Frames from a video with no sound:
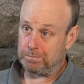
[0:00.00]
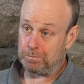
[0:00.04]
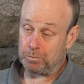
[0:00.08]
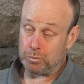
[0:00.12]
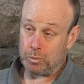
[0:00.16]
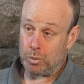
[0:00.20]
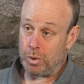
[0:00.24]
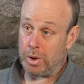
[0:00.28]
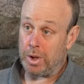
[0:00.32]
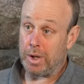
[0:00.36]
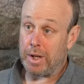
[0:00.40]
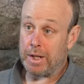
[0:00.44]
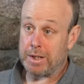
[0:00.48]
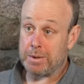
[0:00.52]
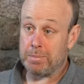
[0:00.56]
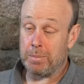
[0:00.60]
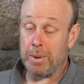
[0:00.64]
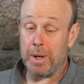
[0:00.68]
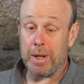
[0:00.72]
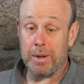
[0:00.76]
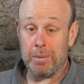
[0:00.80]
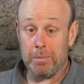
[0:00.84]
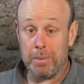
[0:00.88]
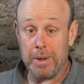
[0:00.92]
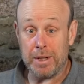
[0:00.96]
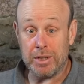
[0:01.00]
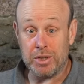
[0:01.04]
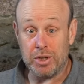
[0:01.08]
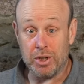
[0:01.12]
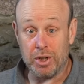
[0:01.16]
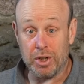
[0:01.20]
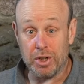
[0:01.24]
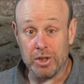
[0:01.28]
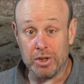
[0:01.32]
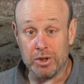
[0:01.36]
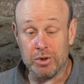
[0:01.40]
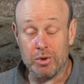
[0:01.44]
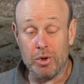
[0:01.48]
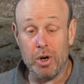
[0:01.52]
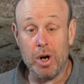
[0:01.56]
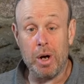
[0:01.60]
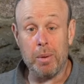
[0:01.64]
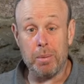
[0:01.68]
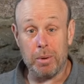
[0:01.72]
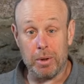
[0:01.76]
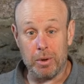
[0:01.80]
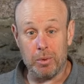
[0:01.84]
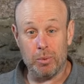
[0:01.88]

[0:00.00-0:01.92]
well, that's about the best you can describe it.